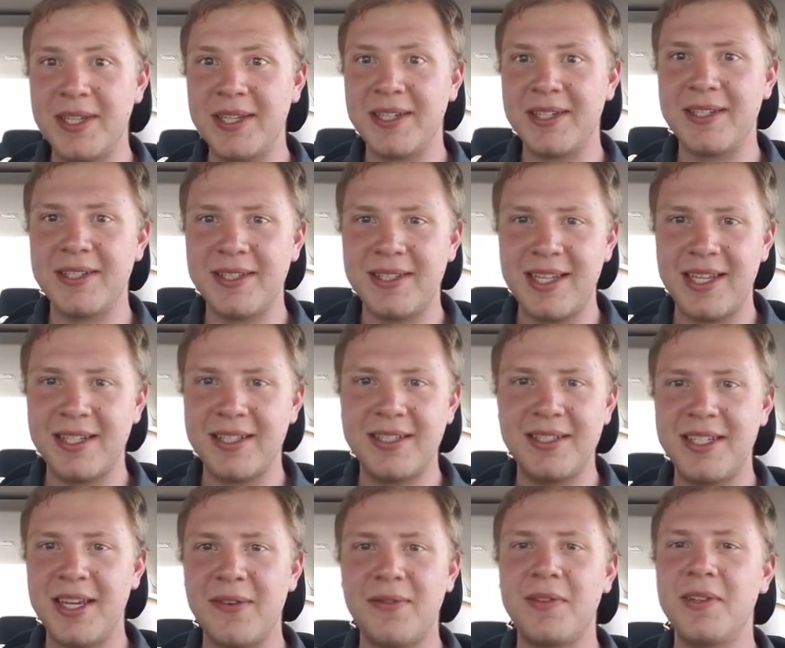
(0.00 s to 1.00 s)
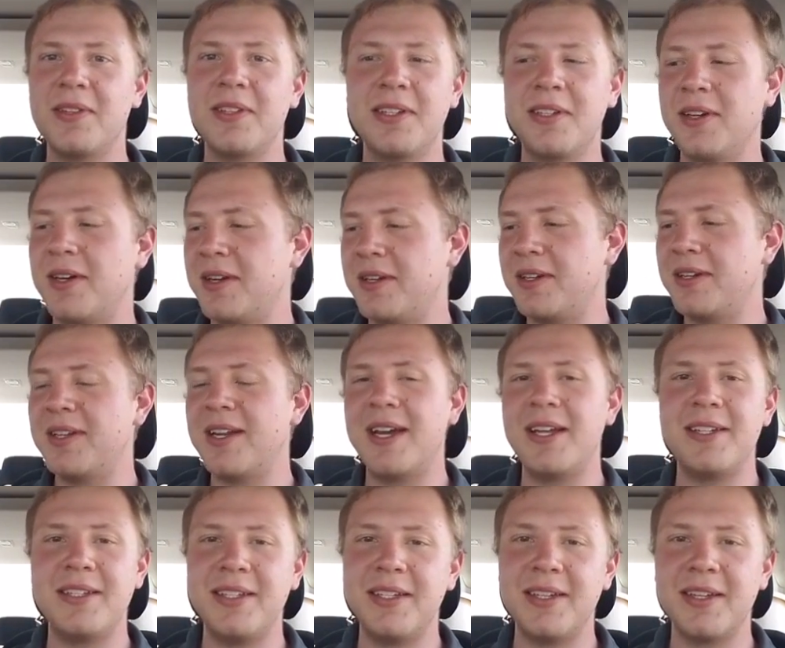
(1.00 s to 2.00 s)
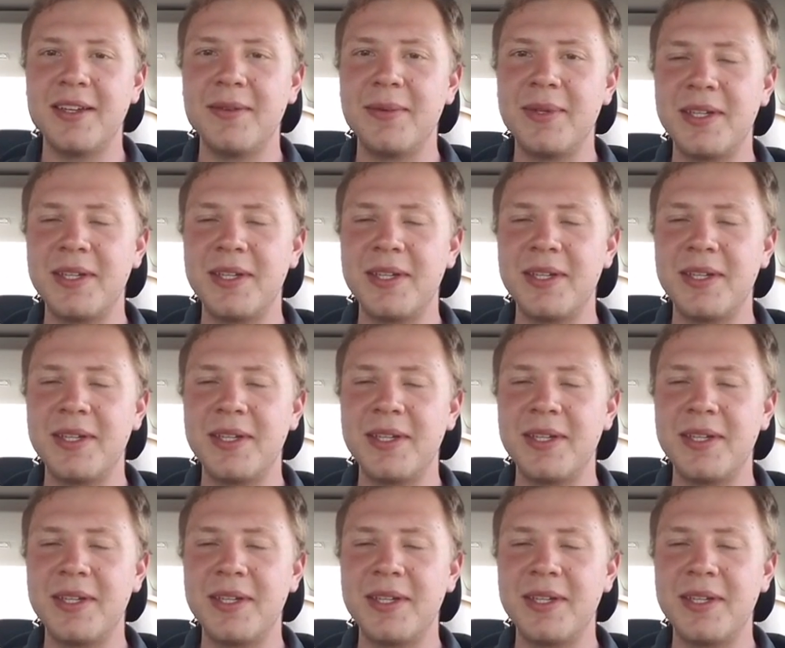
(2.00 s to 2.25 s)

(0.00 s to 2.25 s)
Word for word: because that's definitely not a good idea,